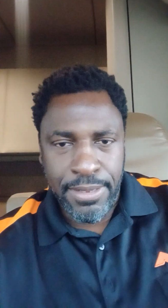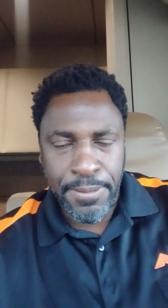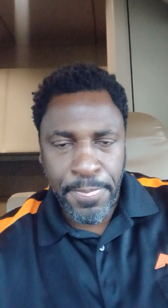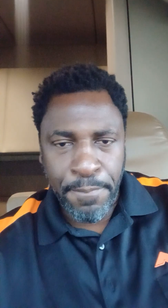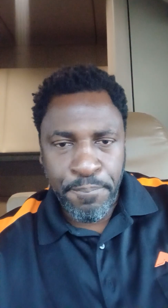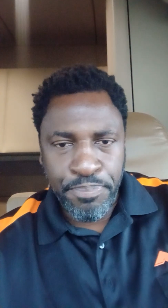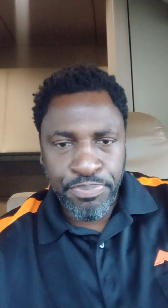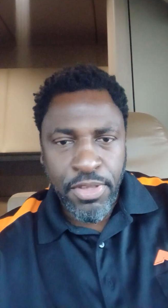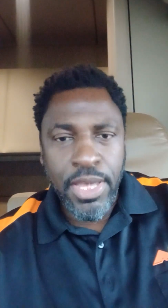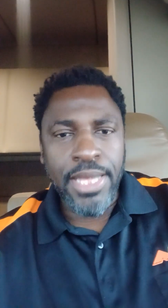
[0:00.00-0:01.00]

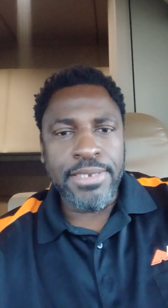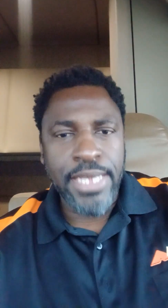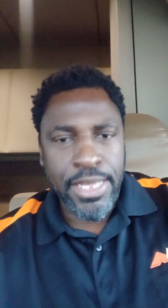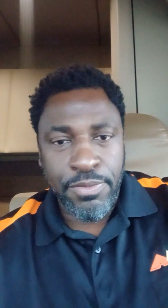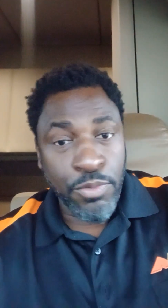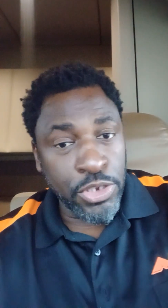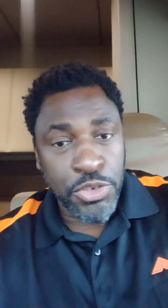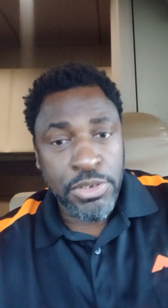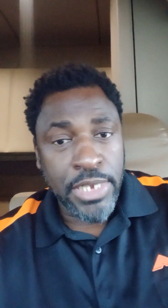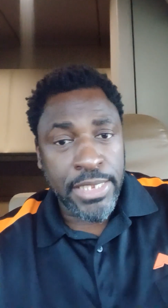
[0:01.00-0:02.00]
And
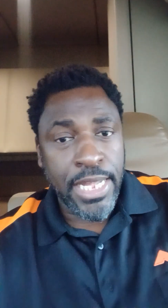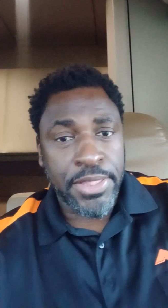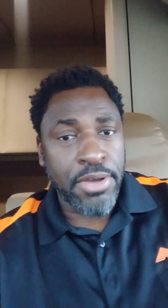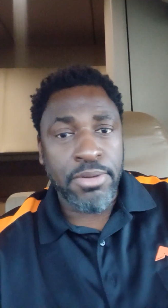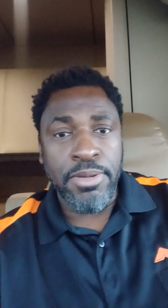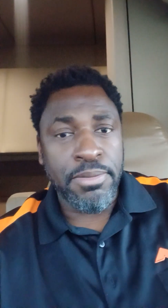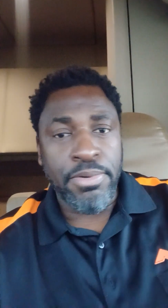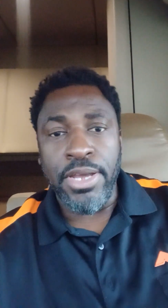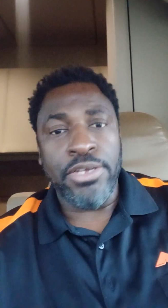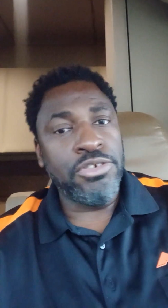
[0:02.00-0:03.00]
once you take that 30-minute
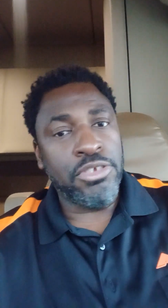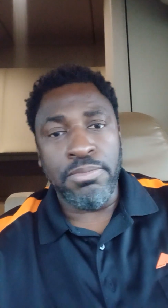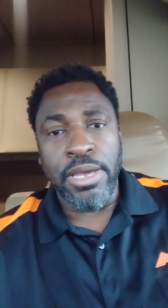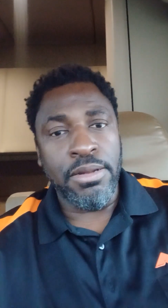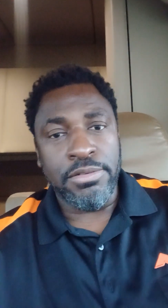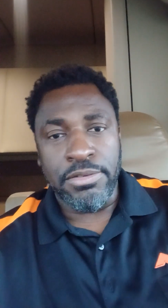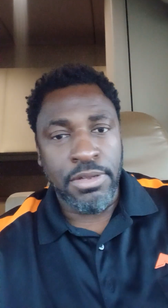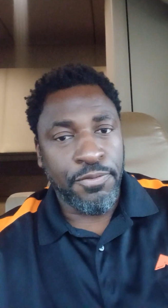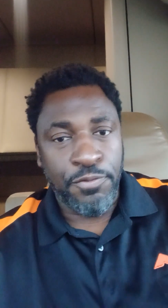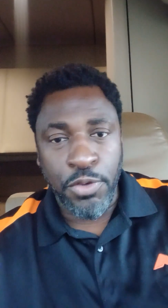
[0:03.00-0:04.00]
break, you should be able
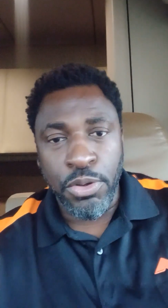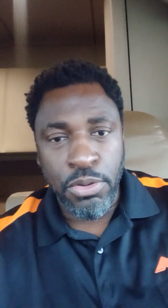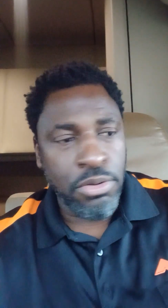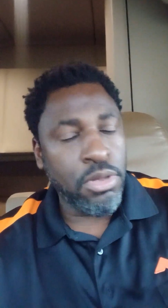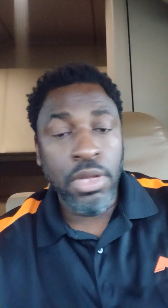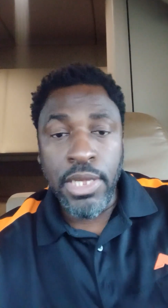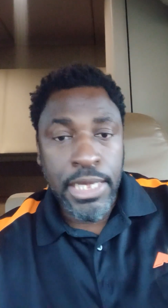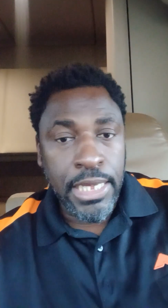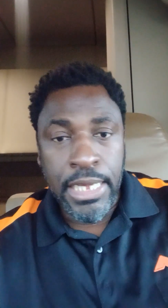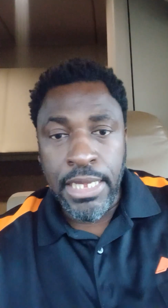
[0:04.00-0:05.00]
to fuel,
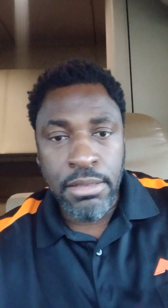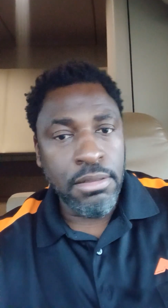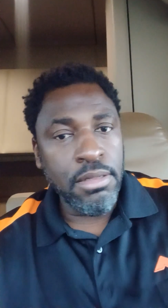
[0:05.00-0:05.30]
eat,